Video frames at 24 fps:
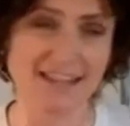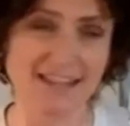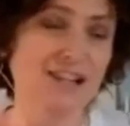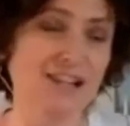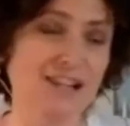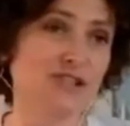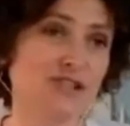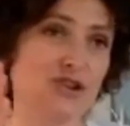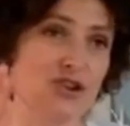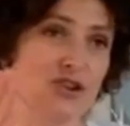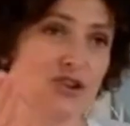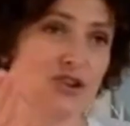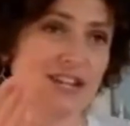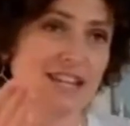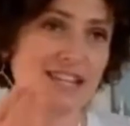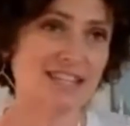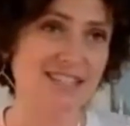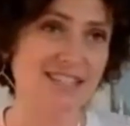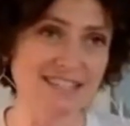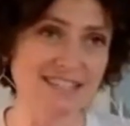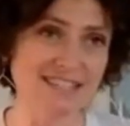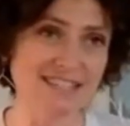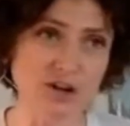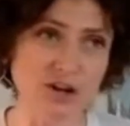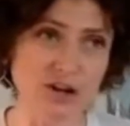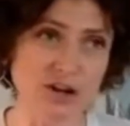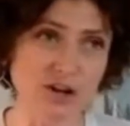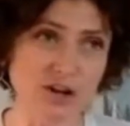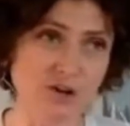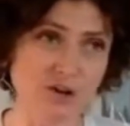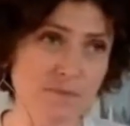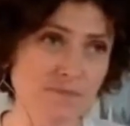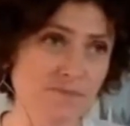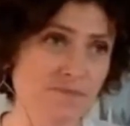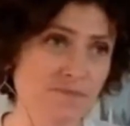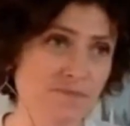Starting at
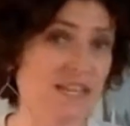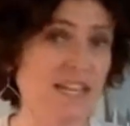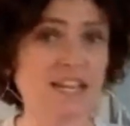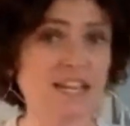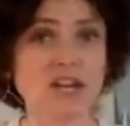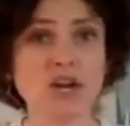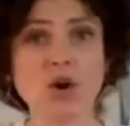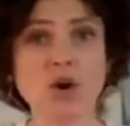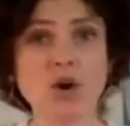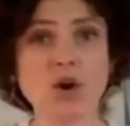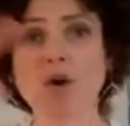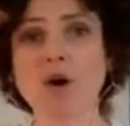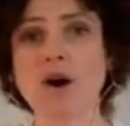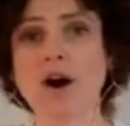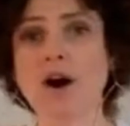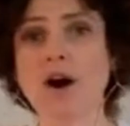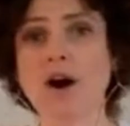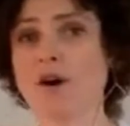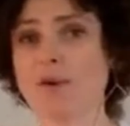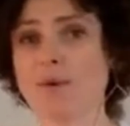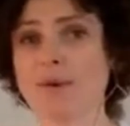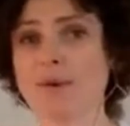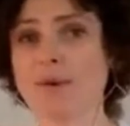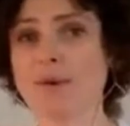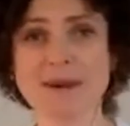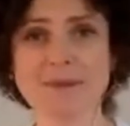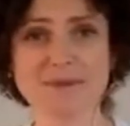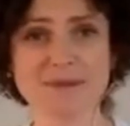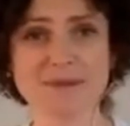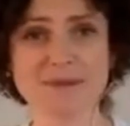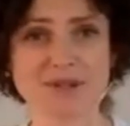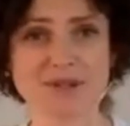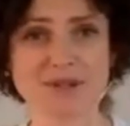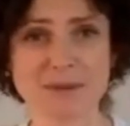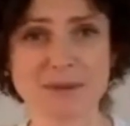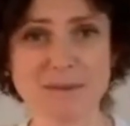0, can go all the way up
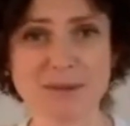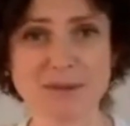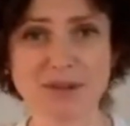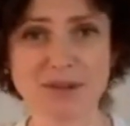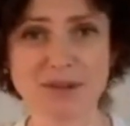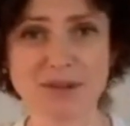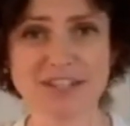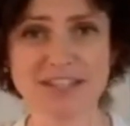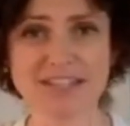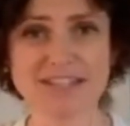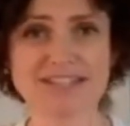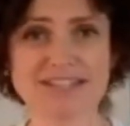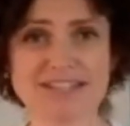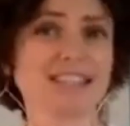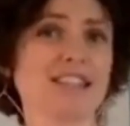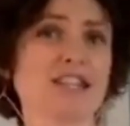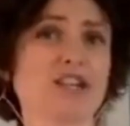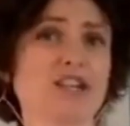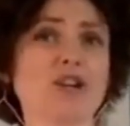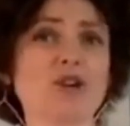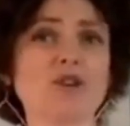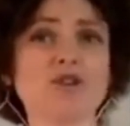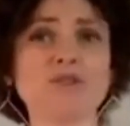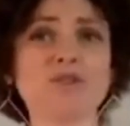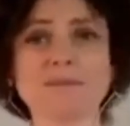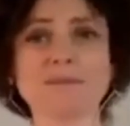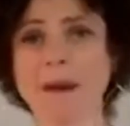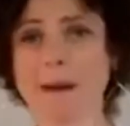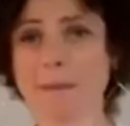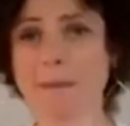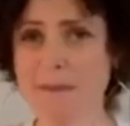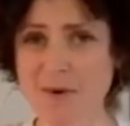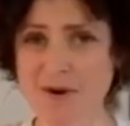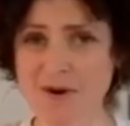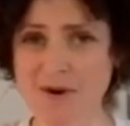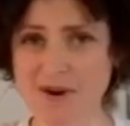into the millions, like the ghost
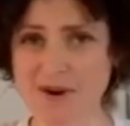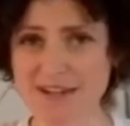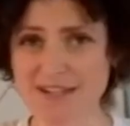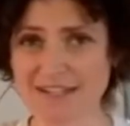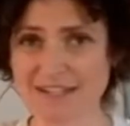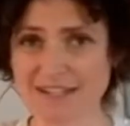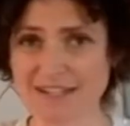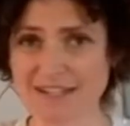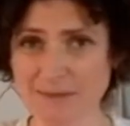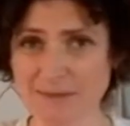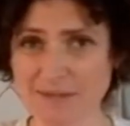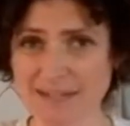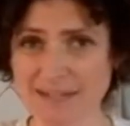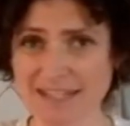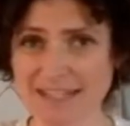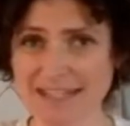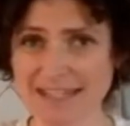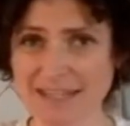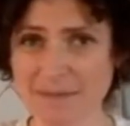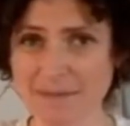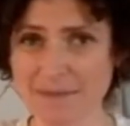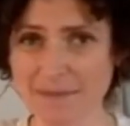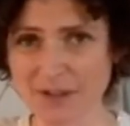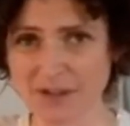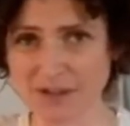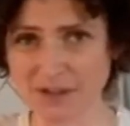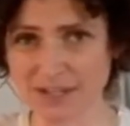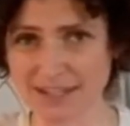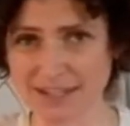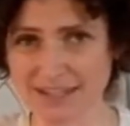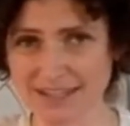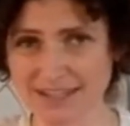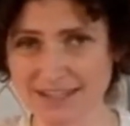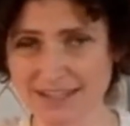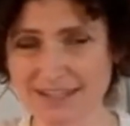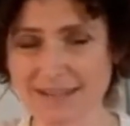pepper is typically in the
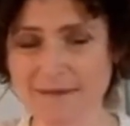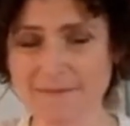millions.